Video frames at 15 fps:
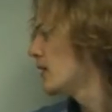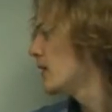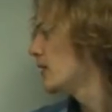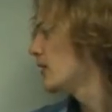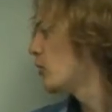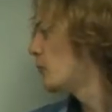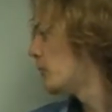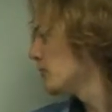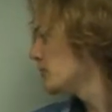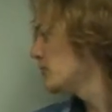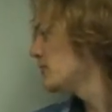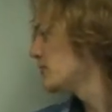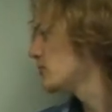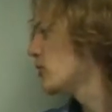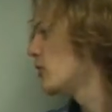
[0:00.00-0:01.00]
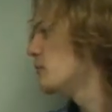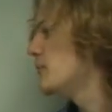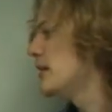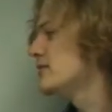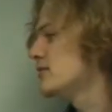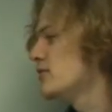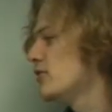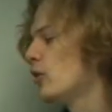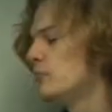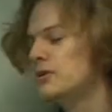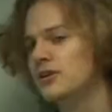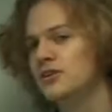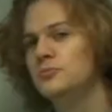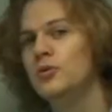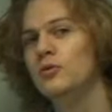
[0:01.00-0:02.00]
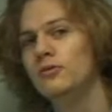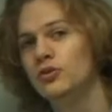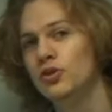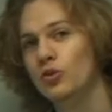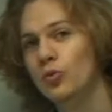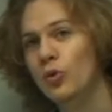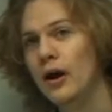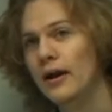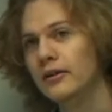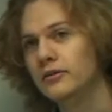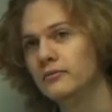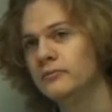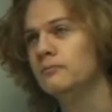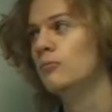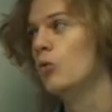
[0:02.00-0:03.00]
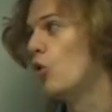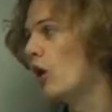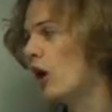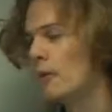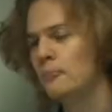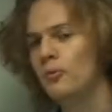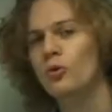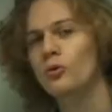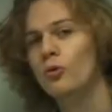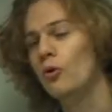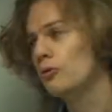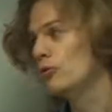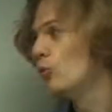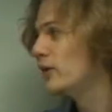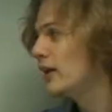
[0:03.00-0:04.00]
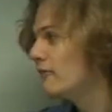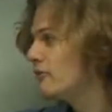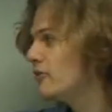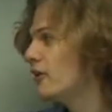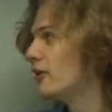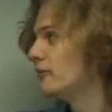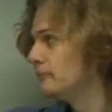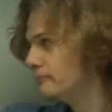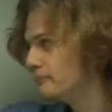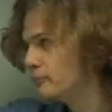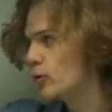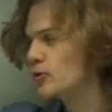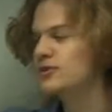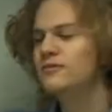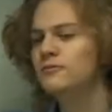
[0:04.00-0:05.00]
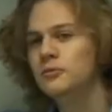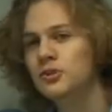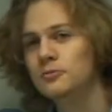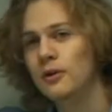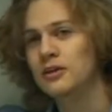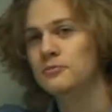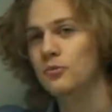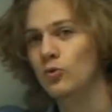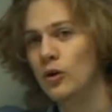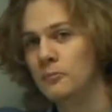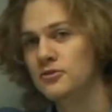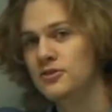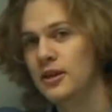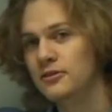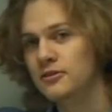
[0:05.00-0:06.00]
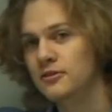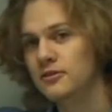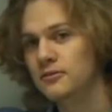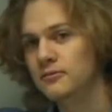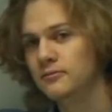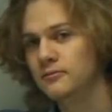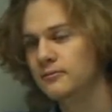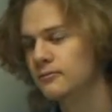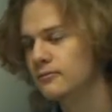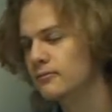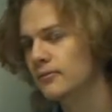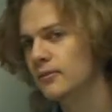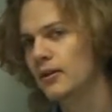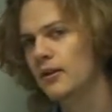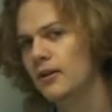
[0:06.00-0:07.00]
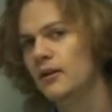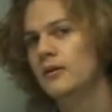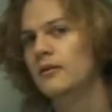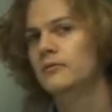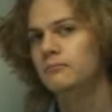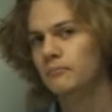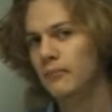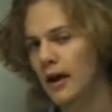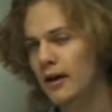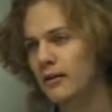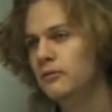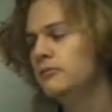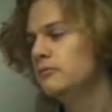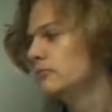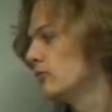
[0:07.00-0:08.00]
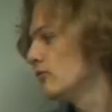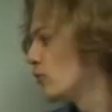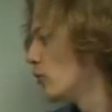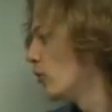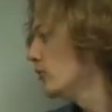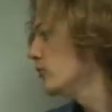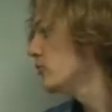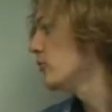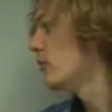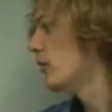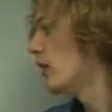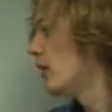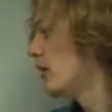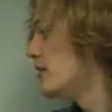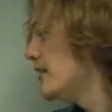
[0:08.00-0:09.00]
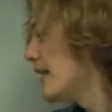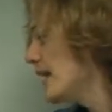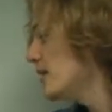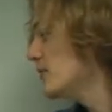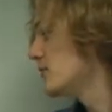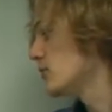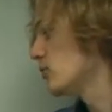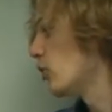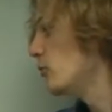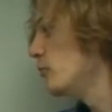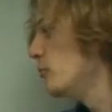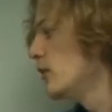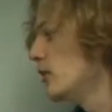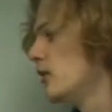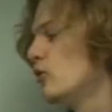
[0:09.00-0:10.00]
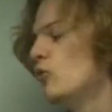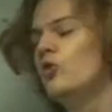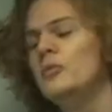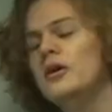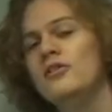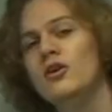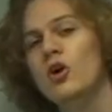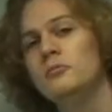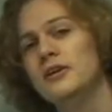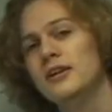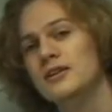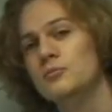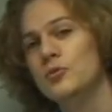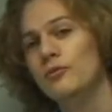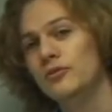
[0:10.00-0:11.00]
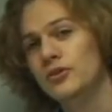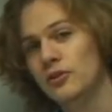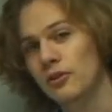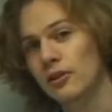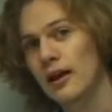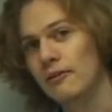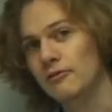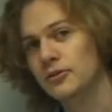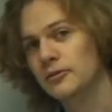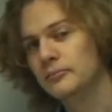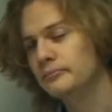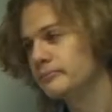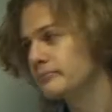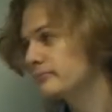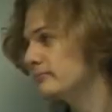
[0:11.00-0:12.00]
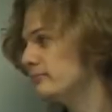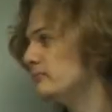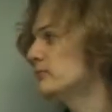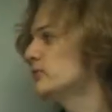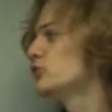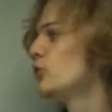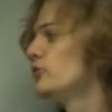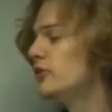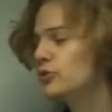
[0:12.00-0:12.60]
Now, a positive slope means that the object is moving to the right, or up, or north, or whatever the positive displacement represents. And, of course, a negative slope would mean the object is moving to the left. So in this